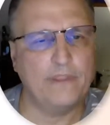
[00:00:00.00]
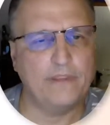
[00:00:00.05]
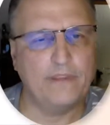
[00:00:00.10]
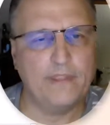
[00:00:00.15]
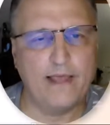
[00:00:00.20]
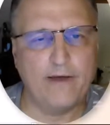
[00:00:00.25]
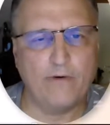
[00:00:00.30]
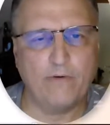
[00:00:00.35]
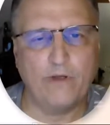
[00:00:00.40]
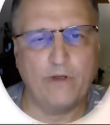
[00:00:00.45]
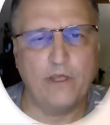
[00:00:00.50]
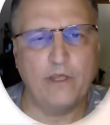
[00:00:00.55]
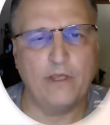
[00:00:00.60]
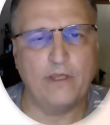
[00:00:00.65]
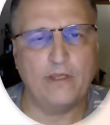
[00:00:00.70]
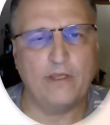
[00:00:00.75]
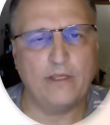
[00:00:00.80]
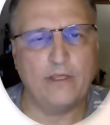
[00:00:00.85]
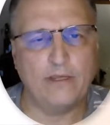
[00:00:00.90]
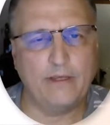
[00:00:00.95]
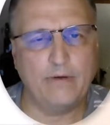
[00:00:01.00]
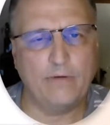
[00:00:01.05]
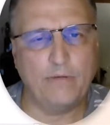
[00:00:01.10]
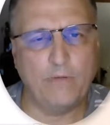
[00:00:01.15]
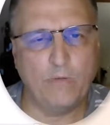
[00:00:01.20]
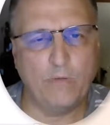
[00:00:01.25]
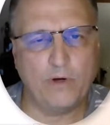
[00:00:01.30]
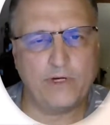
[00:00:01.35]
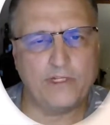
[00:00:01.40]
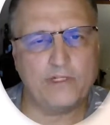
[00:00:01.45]
Now,
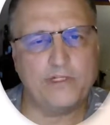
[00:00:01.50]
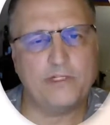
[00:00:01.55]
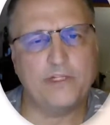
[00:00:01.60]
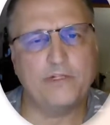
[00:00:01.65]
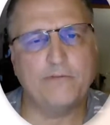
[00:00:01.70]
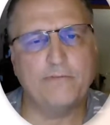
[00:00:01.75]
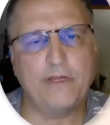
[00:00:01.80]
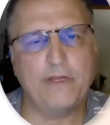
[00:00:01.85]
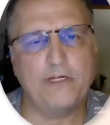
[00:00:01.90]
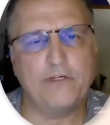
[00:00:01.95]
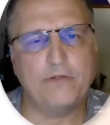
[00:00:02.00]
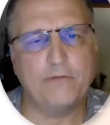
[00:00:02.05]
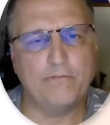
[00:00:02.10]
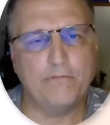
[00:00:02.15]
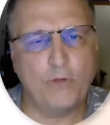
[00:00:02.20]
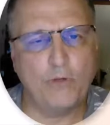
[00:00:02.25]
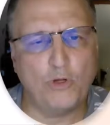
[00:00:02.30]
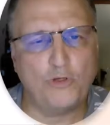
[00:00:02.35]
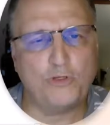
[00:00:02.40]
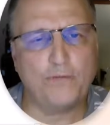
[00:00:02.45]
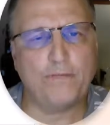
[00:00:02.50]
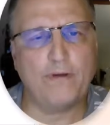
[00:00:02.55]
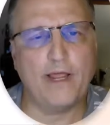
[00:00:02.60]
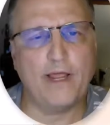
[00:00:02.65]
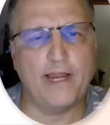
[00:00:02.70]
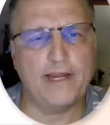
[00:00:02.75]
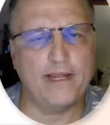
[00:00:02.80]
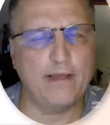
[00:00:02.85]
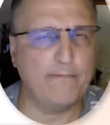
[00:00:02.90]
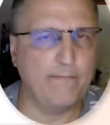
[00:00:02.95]
what does this mean to
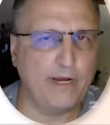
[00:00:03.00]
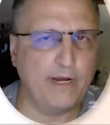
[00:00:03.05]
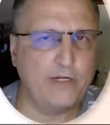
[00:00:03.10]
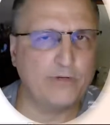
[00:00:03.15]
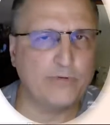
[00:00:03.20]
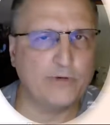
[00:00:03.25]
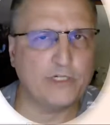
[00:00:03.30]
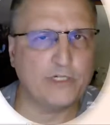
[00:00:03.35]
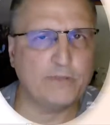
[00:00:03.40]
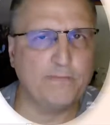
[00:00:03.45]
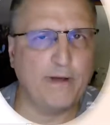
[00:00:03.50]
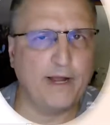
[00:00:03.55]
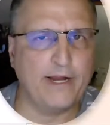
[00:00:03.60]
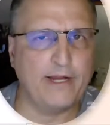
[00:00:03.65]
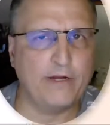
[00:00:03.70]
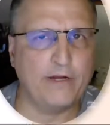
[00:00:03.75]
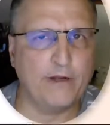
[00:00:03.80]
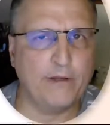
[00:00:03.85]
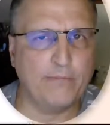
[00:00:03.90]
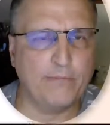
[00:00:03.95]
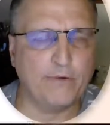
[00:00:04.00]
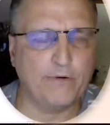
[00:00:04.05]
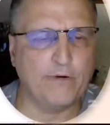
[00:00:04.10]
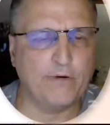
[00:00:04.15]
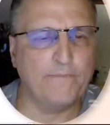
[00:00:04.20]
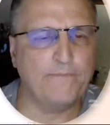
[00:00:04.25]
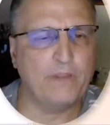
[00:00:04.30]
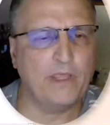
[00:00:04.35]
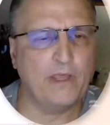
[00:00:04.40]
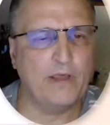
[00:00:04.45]
multiply a matrix by a number?
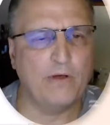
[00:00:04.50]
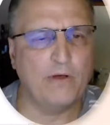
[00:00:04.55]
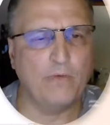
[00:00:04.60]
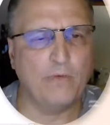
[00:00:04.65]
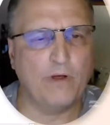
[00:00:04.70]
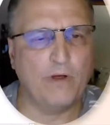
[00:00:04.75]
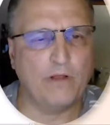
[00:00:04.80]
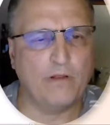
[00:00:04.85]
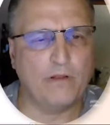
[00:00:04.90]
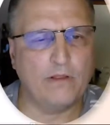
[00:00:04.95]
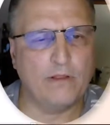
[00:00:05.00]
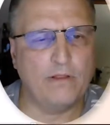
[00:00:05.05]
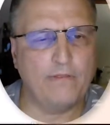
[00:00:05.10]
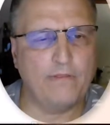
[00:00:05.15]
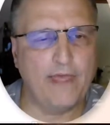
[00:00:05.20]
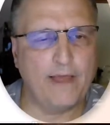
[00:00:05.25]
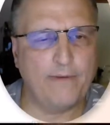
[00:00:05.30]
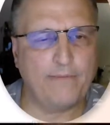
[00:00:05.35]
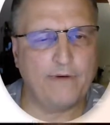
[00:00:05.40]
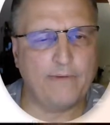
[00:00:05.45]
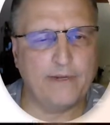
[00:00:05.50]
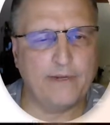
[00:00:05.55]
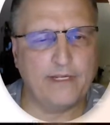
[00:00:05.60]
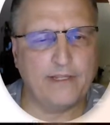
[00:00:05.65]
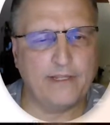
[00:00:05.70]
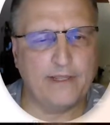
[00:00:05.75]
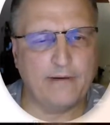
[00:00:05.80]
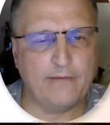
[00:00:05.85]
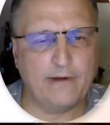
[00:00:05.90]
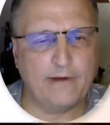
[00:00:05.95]
Well, that would
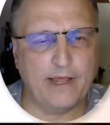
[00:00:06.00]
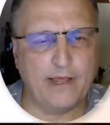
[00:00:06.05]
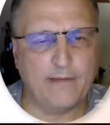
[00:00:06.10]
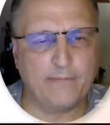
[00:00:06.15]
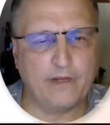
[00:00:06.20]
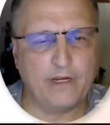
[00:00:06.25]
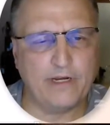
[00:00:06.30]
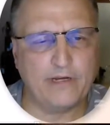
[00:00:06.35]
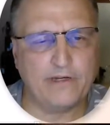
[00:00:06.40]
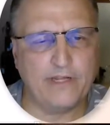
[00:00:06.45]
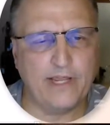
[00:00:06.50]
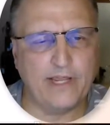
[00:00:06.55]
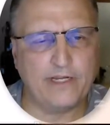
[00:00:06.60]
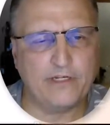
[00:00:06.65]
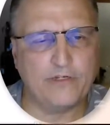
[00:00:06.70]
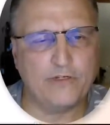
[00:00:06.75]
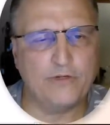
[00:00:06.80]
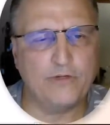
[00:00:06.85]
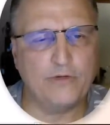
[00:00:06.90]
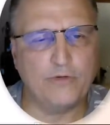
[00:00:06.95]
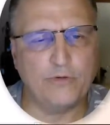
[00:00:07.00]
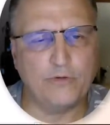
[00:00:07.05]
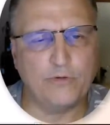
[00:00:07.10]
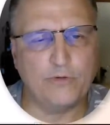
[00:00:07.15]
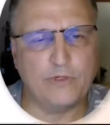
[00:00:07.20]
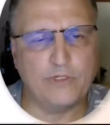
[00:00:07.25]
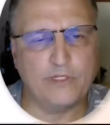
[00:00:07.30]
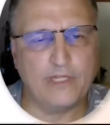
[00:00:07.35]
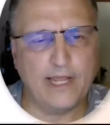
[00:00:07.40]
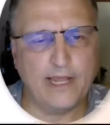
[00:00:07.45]
mean that I'm going to take
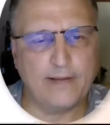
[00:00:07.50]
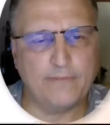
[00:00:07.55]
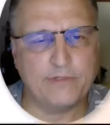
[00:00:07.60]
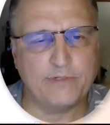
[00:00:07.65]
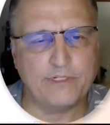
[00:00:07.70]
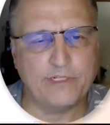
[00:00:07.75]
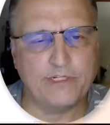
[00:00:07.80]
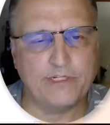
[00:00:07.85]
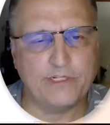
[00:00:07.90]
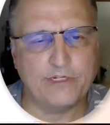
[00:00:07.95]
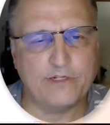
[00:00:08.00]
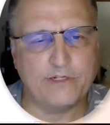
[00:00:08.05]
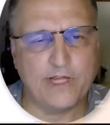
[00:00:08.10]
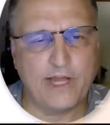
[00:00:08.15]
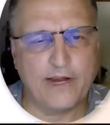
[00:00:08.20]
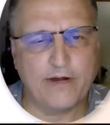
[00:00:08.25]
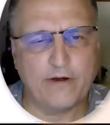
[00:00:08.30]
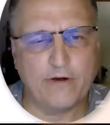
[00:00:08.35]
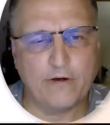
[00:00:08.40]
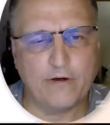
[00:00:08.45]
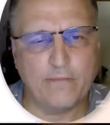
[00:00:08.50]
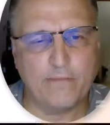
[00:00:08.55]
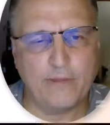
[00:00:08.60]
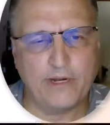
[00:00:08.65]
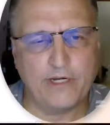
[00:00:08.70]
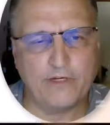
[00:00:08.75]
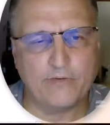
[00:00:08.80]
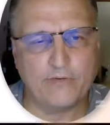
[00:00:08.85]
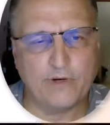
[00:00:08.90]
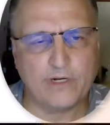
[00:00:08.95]
2 times this entire
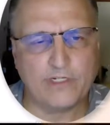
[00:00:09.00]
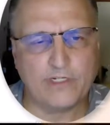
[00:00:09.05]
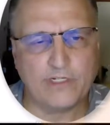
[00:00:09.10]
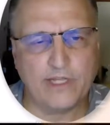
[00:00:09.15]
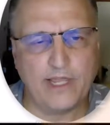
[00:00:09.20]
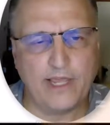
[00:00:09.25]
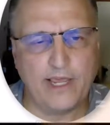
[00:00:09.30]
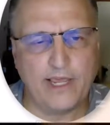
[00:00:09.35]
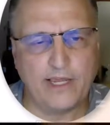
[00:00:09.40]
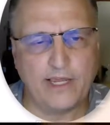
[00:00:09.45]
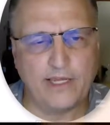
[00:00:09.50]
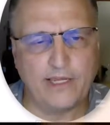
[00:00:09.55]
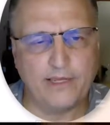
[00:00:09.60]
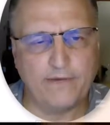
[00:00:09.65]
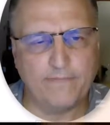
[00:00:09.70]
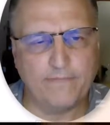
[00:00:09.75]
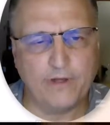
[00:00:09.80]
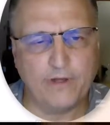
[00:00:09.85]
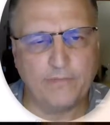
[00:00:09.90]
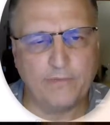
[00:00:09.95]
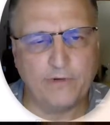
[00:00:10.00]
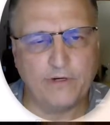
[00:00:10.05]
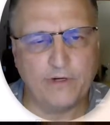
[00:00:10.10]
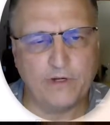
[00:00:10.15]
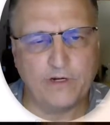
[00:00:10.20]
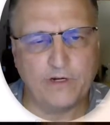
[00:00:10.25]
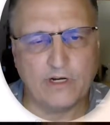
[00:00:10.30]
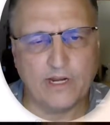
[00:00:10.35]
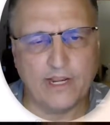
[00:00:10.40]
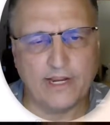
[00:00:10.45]
matrix A. It would
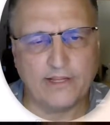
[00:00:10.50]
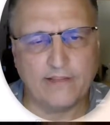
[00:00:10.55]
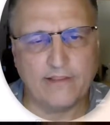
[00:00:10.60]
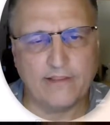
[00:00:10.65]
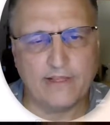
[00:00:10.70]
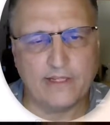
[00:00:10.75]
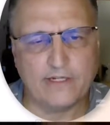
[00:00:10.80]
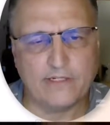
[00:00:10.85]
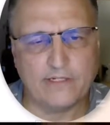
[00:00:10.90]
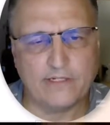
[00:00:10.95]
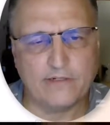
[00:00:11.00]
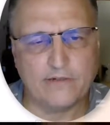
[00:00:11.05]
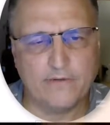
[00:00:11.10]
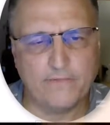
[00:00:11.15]
look like this.